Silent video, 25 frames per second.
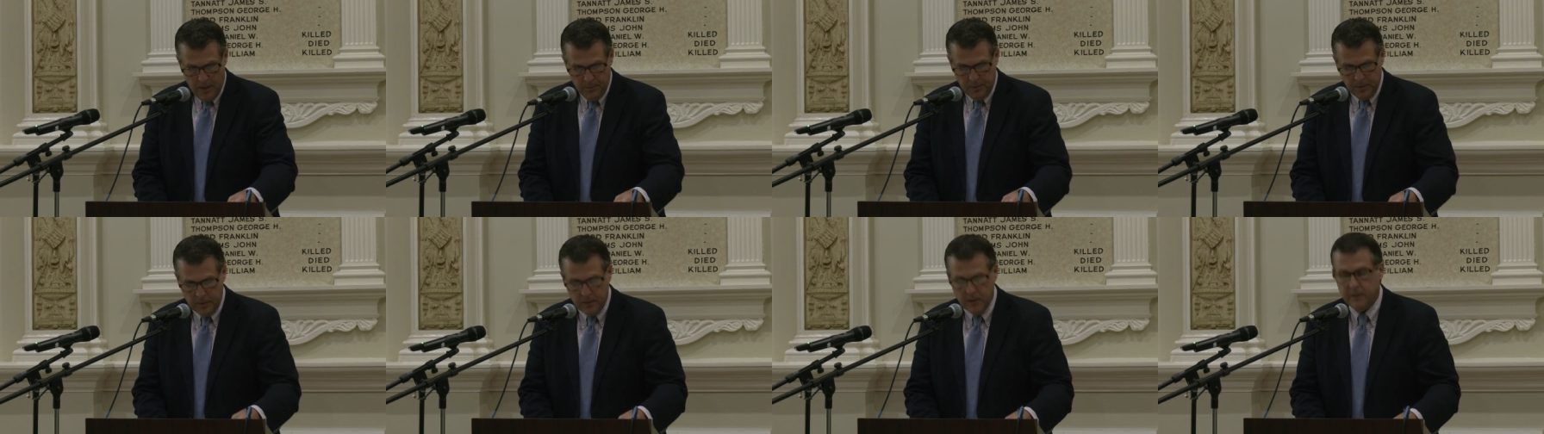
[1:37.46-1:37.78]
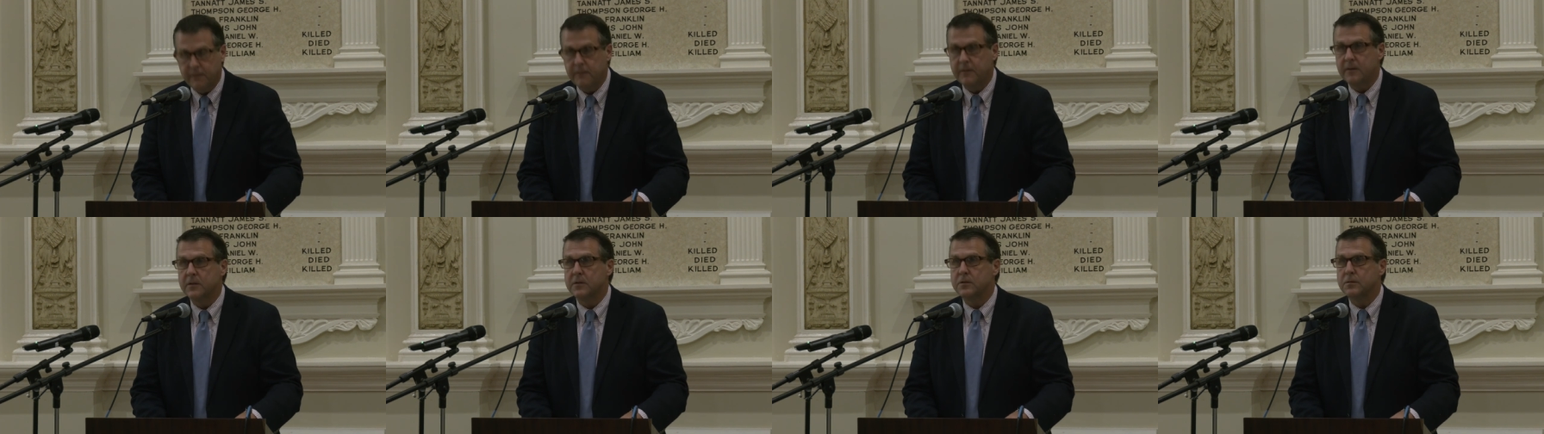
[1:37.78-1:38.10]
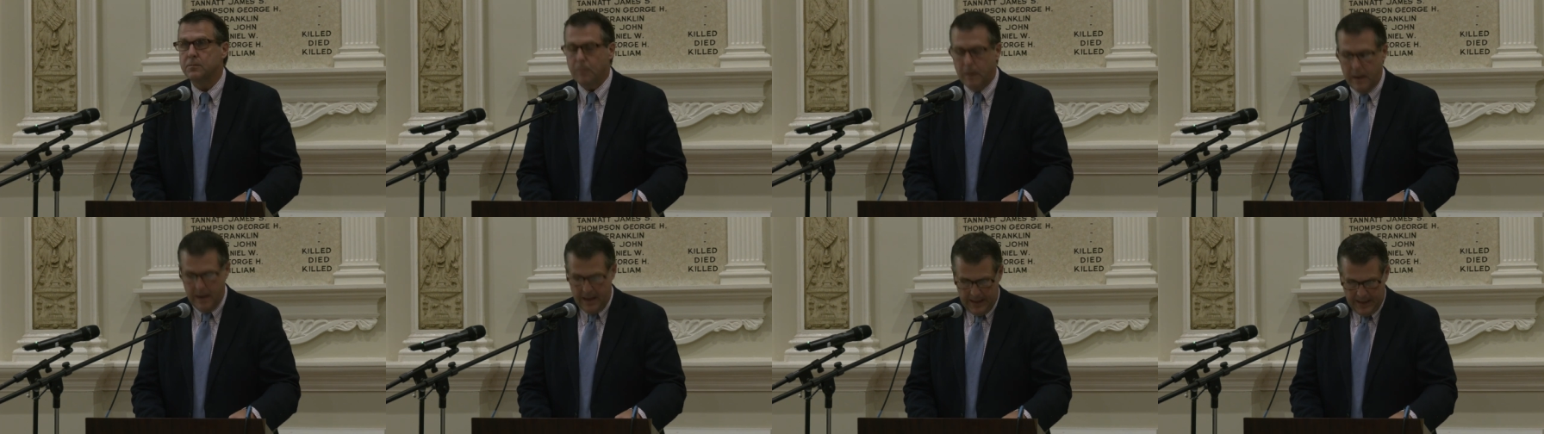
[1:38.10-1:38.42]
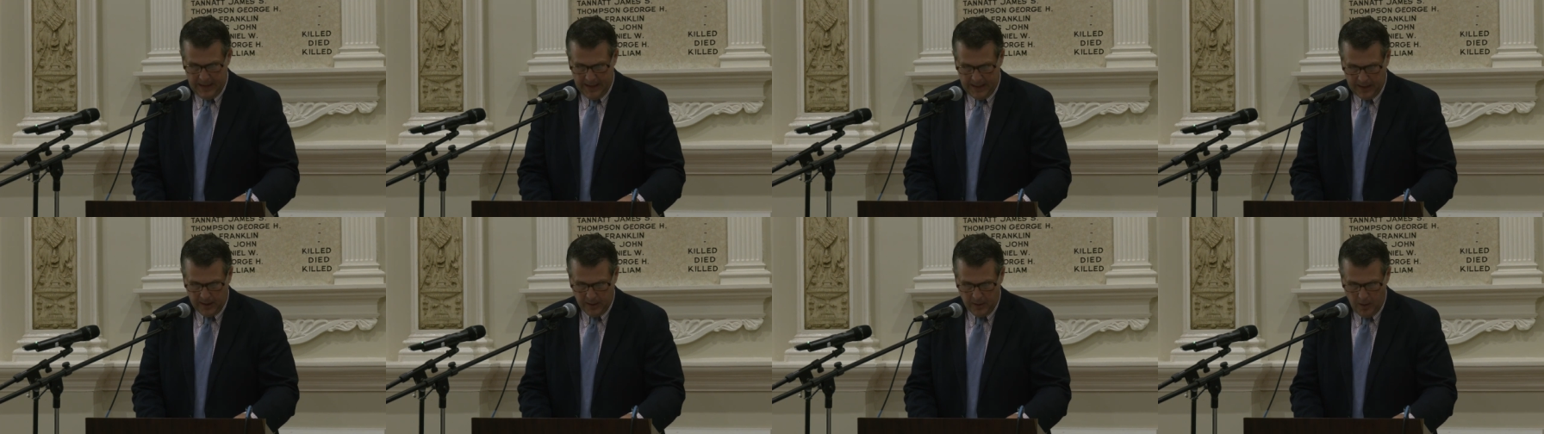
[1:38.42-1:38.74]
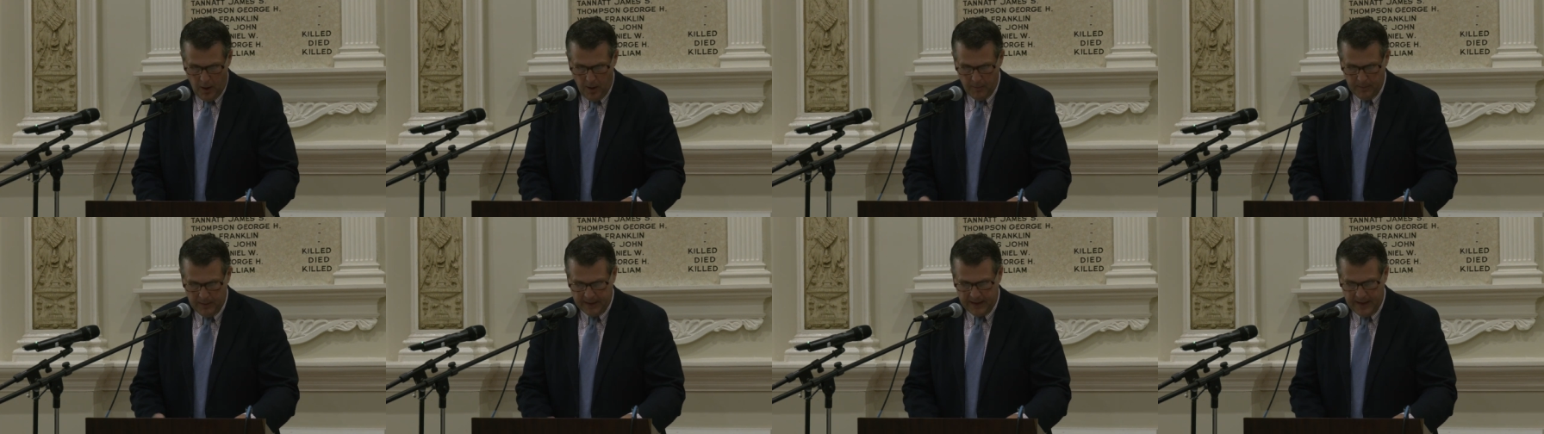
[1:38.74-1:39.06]
Bolivia's main
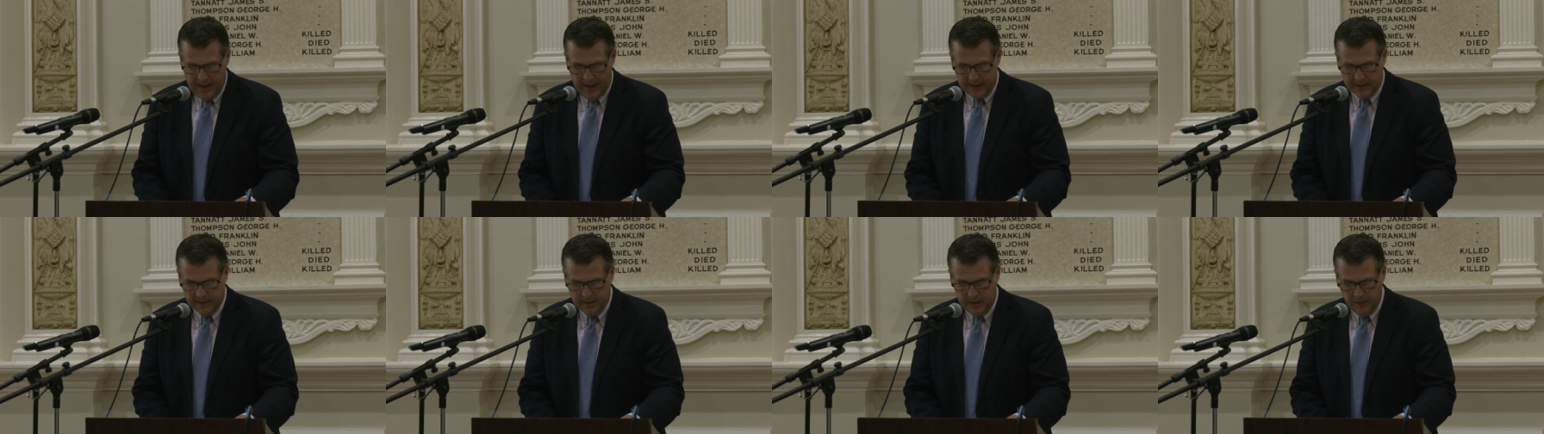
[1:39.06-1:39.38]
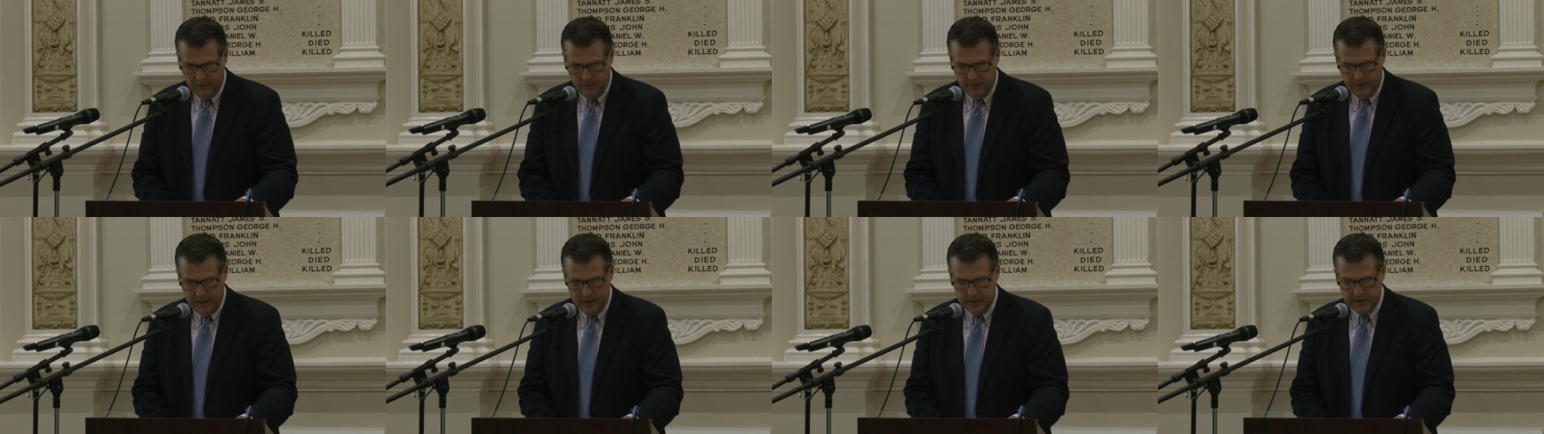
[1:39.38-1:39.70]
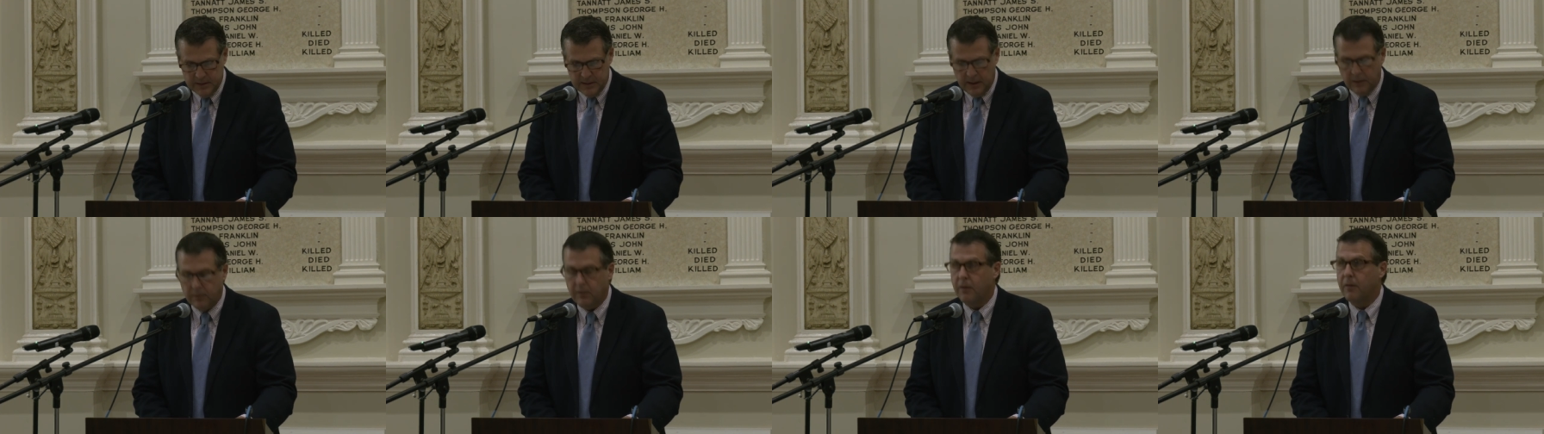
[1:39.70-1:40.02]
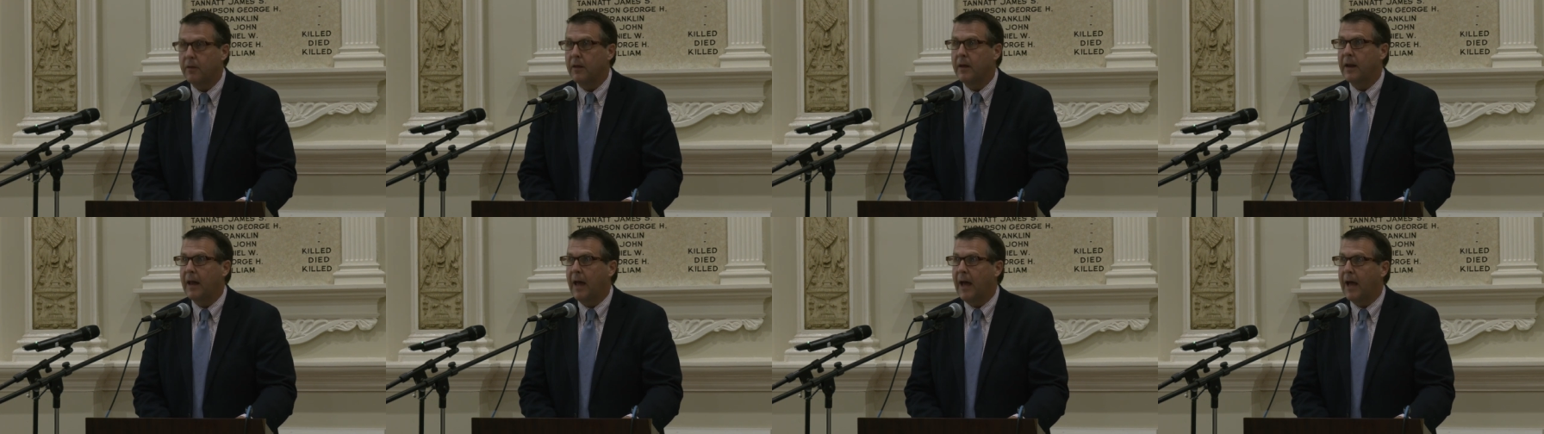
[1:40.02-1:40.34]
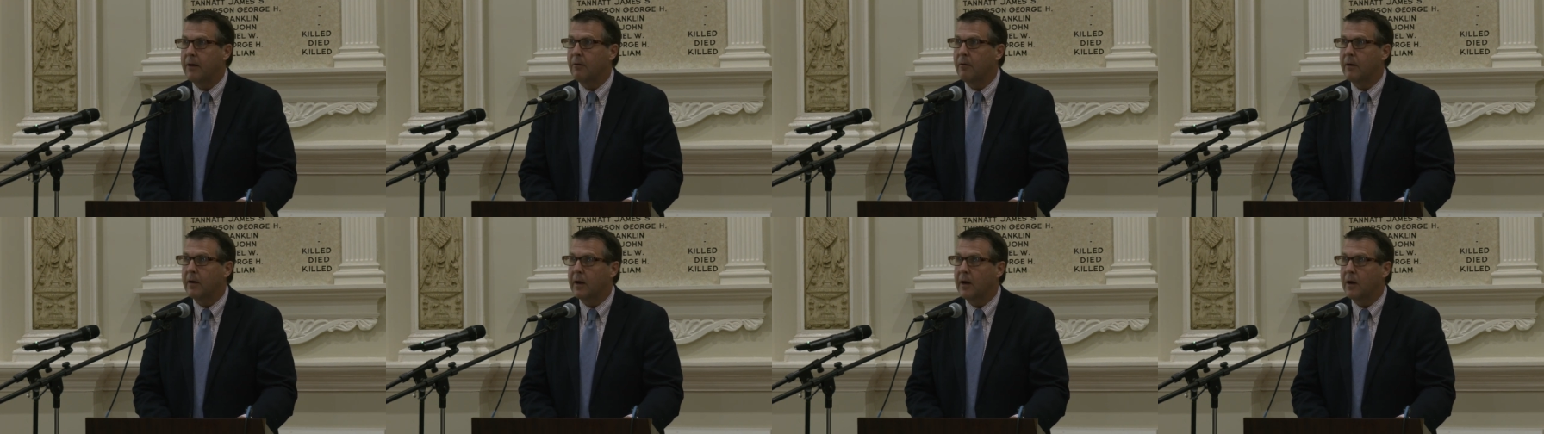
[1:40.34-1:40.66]
economic activities, other than
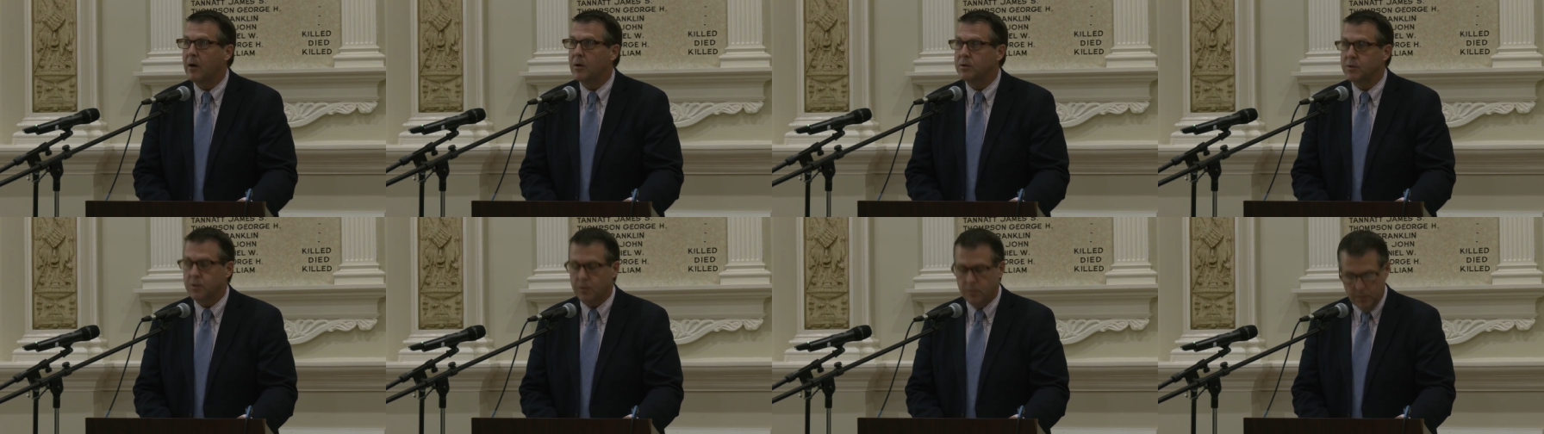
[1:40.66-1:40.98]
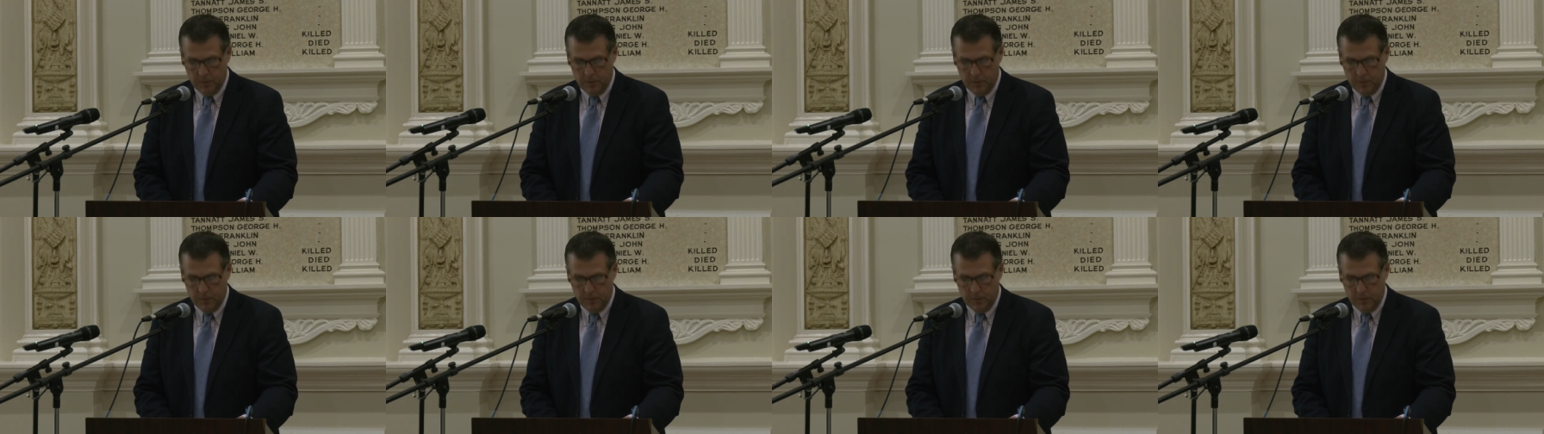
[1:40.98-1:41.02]
agriculture,